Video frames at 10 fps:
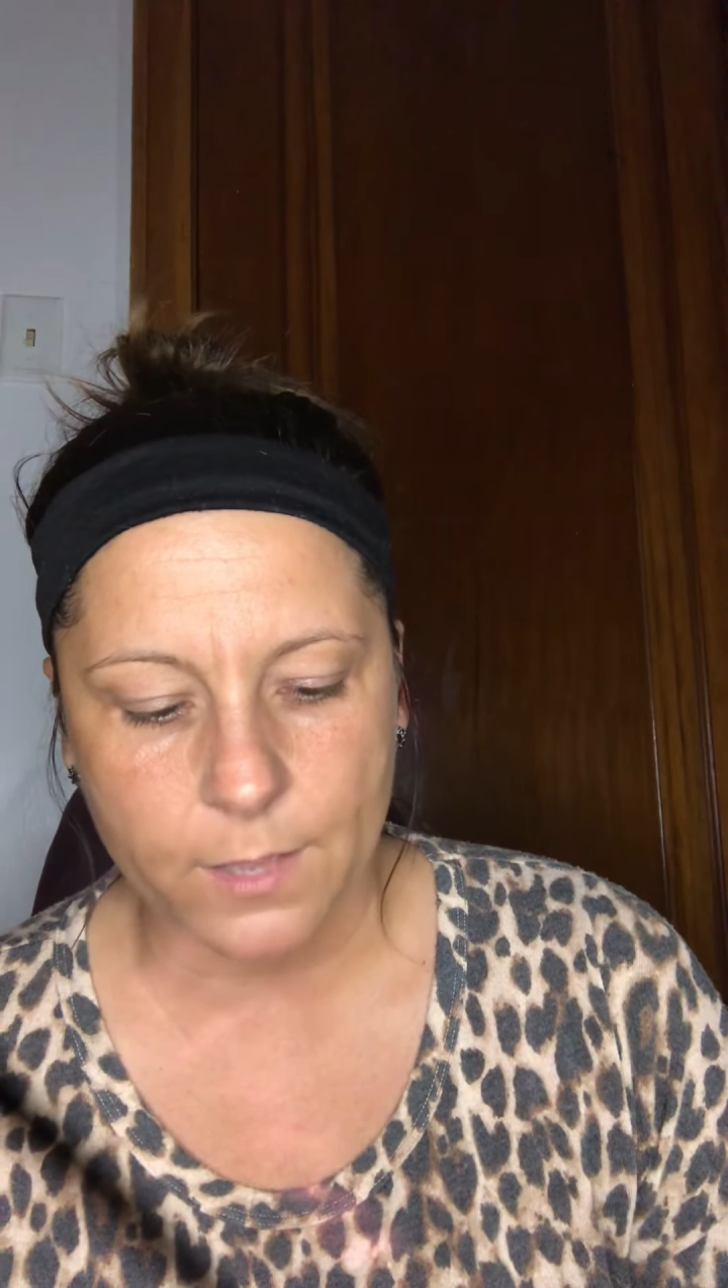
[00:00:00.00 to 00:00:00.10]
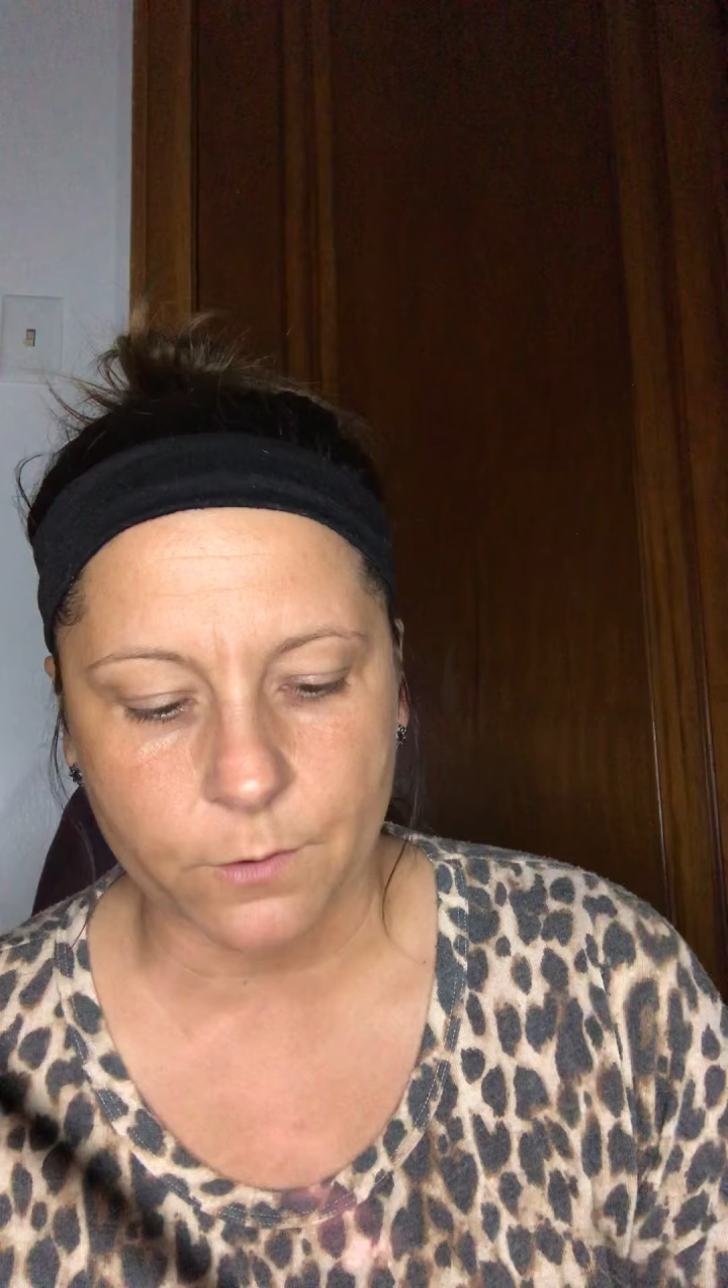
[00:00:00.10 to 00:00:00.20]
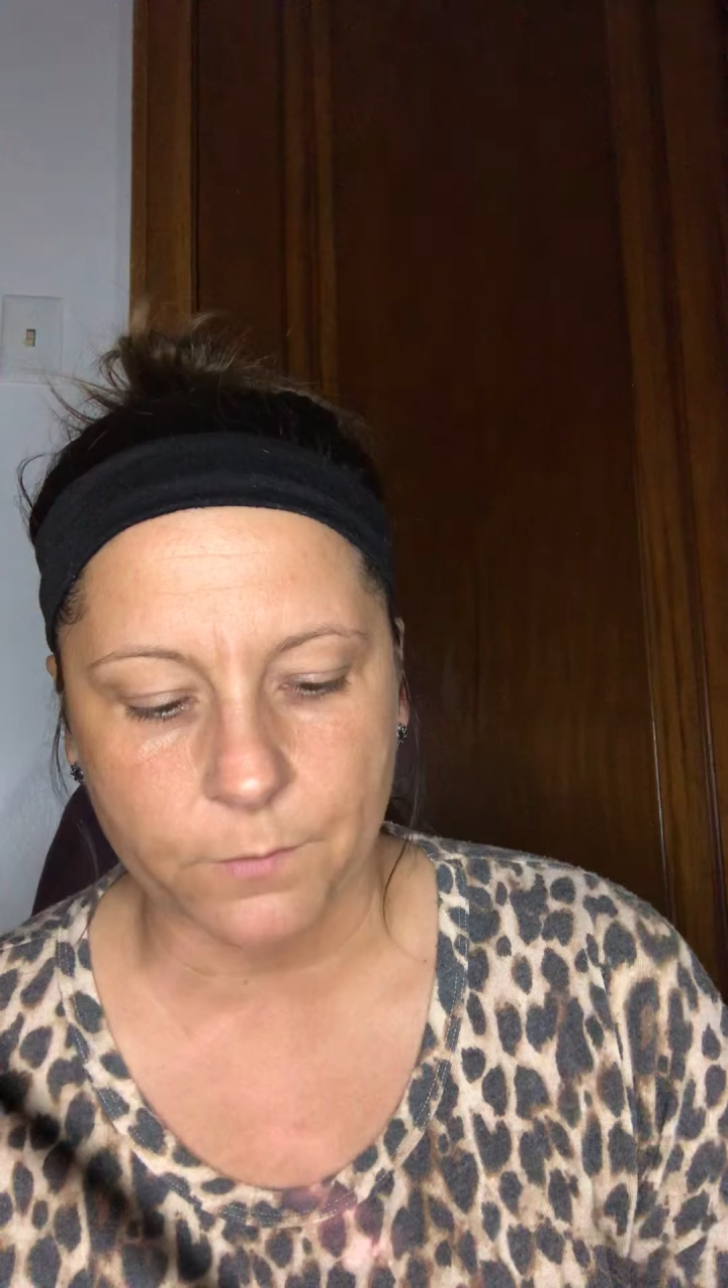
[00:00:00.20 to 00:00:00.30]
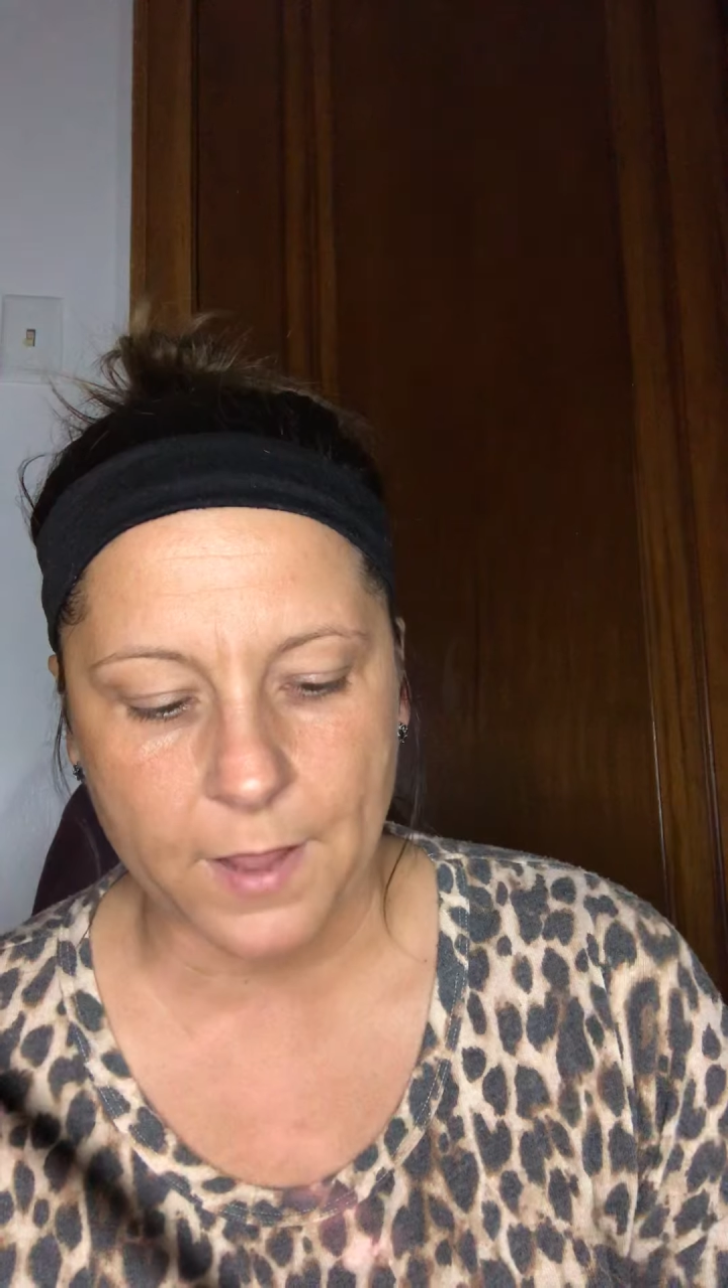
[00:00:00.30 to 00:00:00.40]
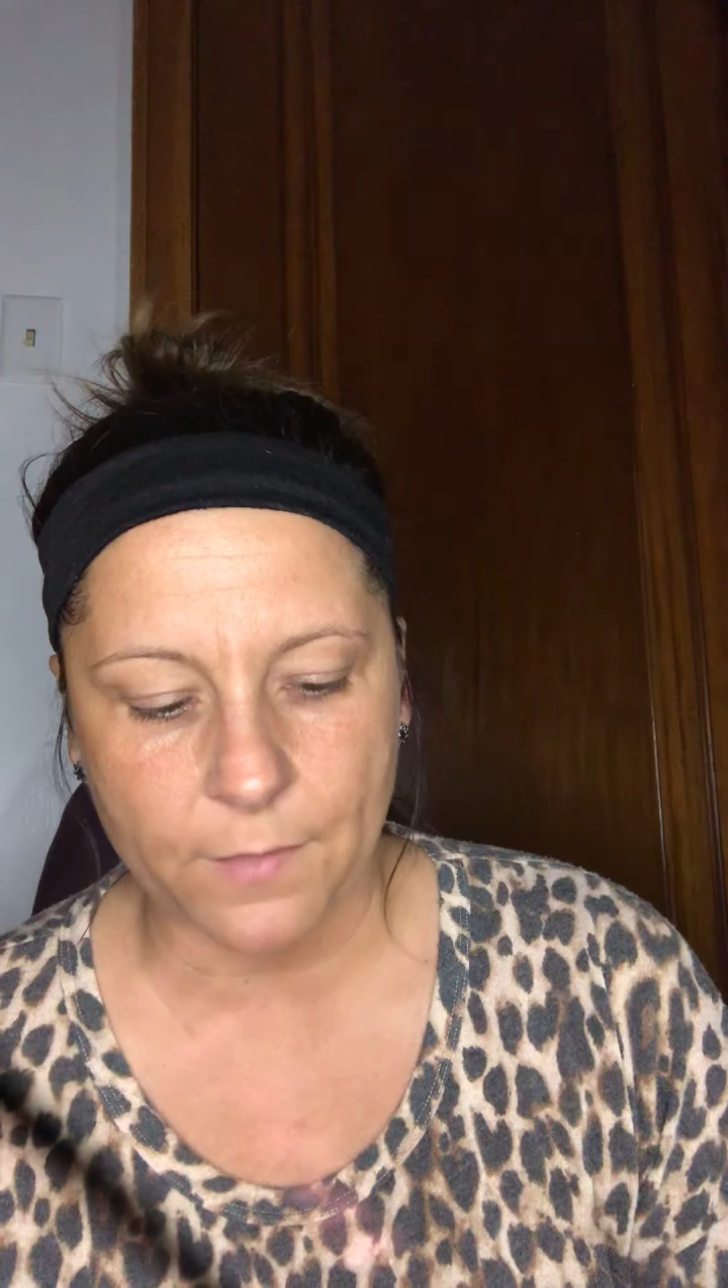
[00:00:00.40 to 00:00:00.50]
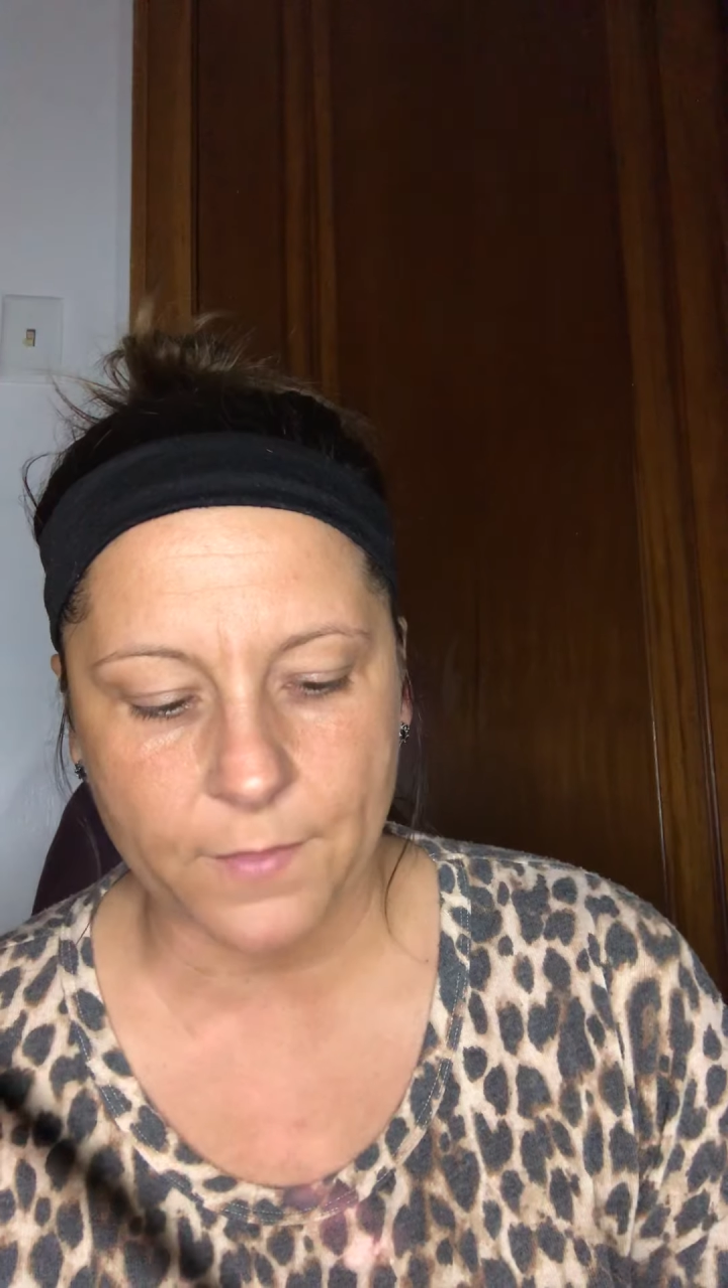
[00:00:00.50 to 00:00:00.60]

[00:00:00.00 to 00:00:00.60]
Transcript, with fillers: and around